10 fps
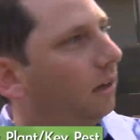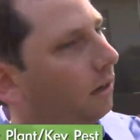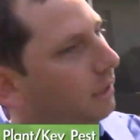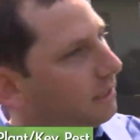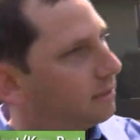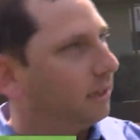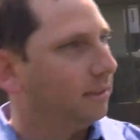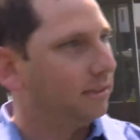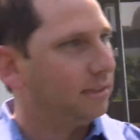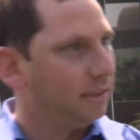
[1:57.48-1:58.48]
uh,
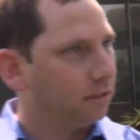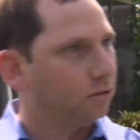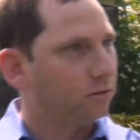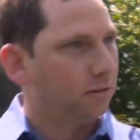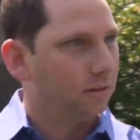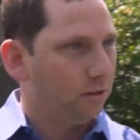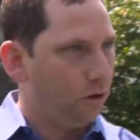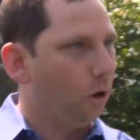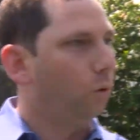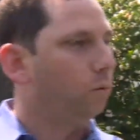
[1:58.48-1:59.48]
insects and diseases
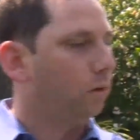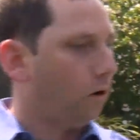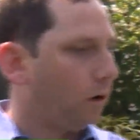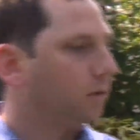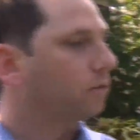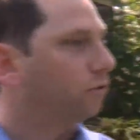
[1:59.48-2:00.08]
go on